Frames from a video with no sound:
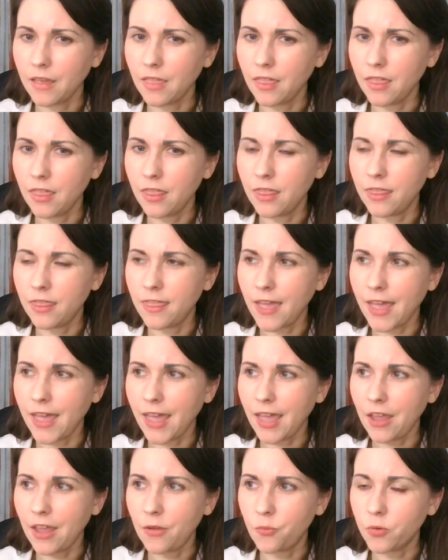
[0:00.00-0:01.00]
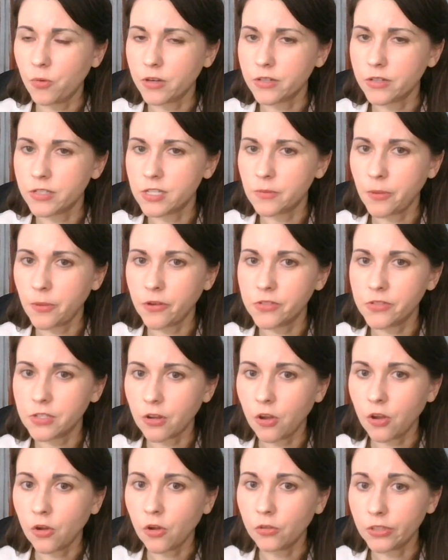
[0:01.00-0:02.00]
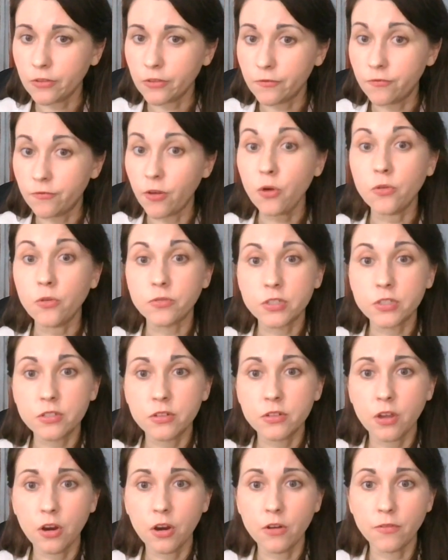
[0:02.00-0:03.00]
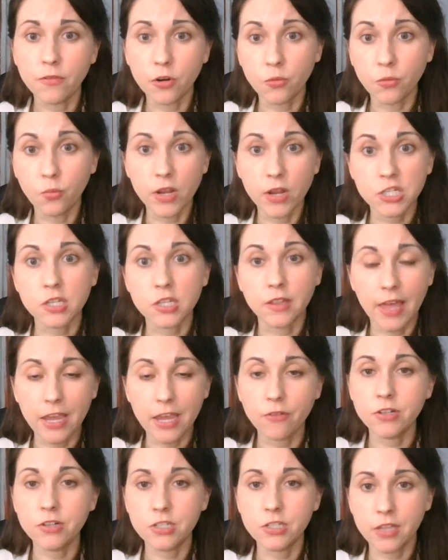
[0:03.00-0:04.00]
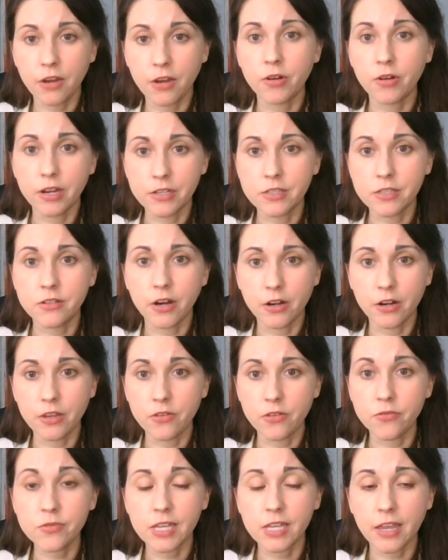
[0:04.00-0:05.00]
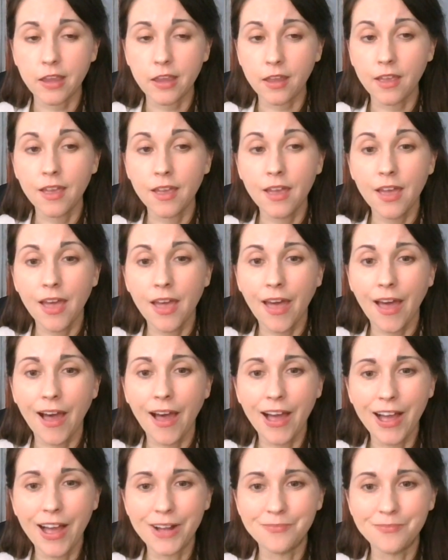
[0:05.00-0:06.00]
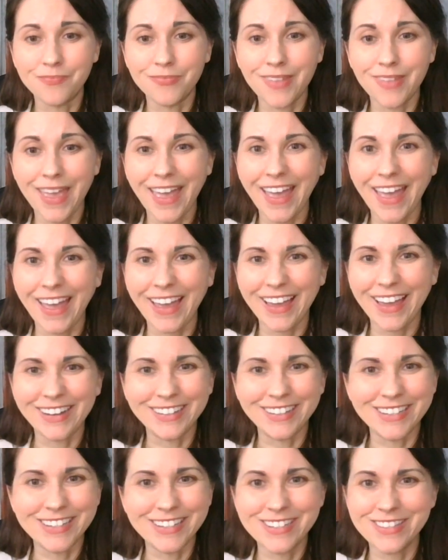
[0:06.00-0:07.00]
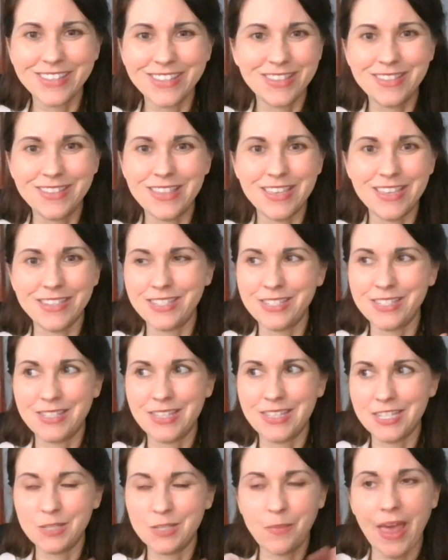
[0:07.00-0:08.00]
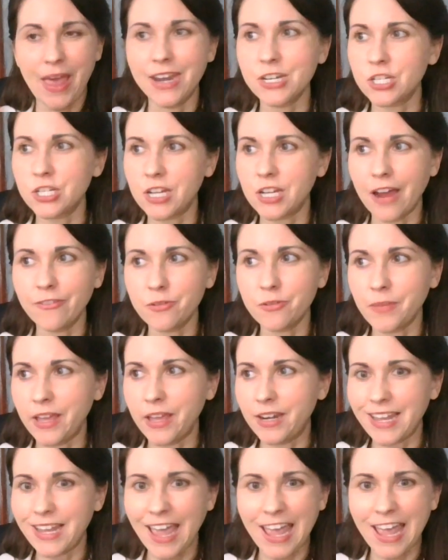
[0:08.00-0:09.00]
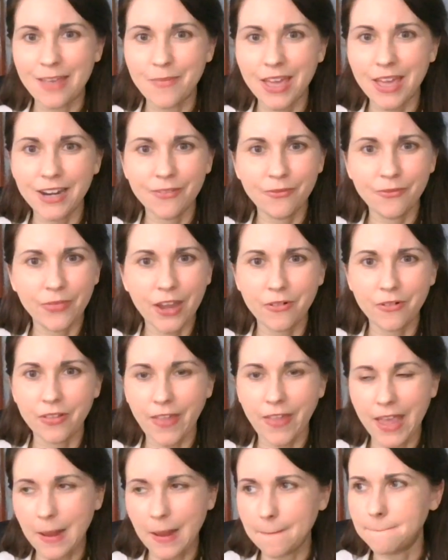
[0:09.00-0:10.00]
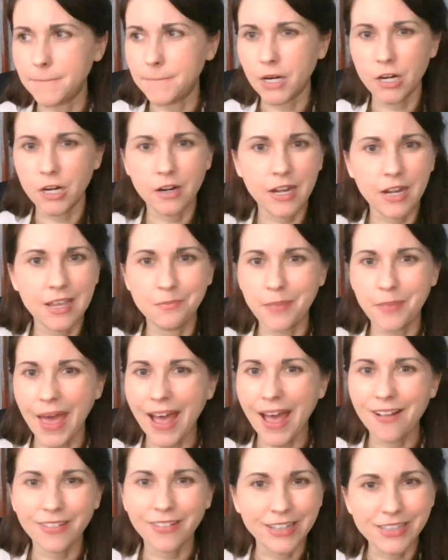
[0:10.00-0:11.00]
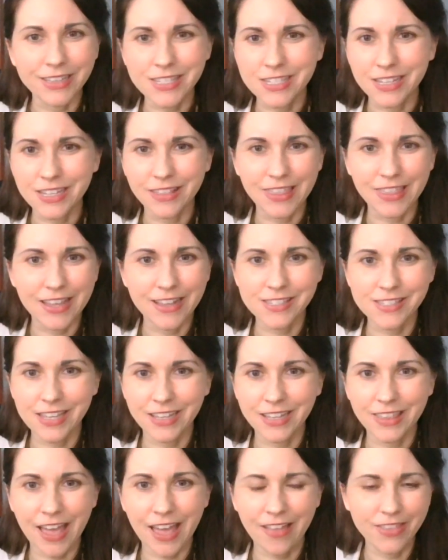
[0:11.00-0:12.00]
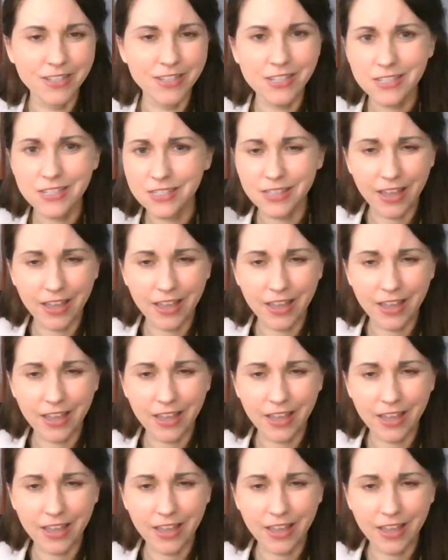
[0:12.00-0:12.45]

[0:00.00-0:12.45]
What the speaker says: they were supposed to hold a vote over which language they were going to start using. And the Spanish government came in and they were burning ballots and things like that. And this is